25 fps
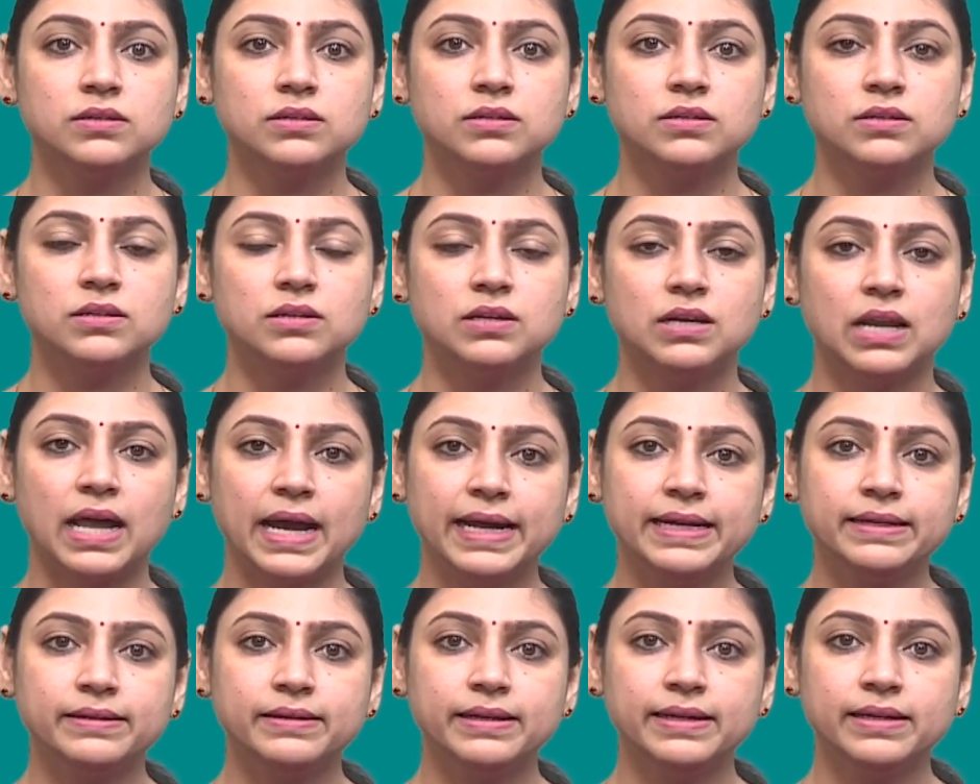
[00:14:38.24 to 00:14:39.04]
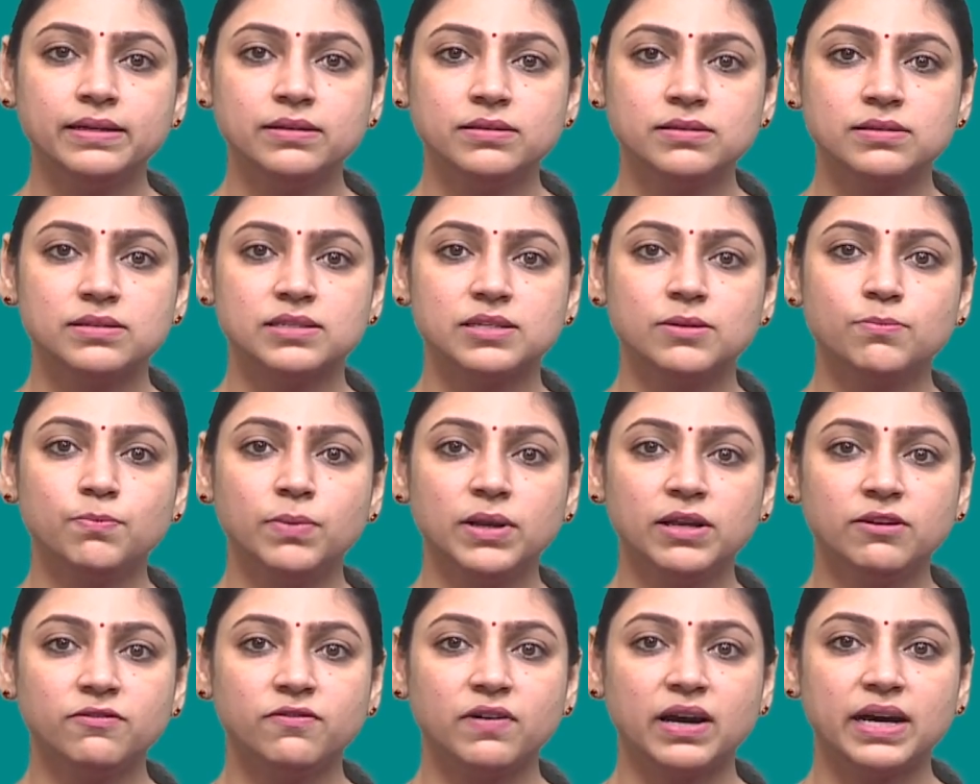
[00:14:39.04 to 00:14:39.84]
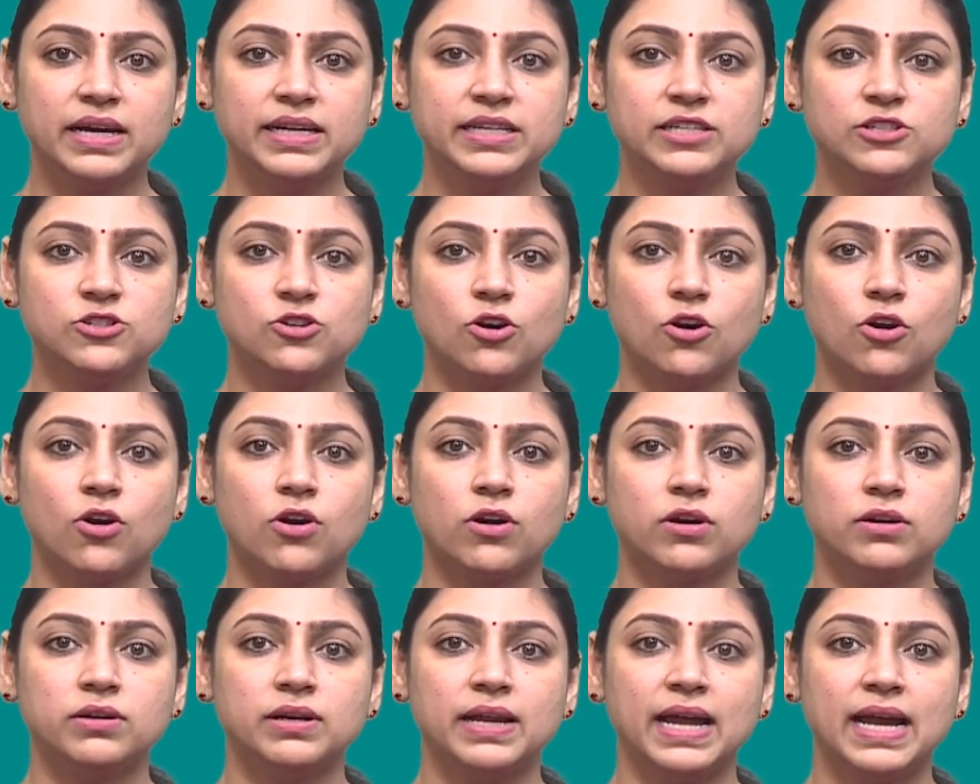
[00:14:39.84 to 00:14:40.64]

Lighting, simplified or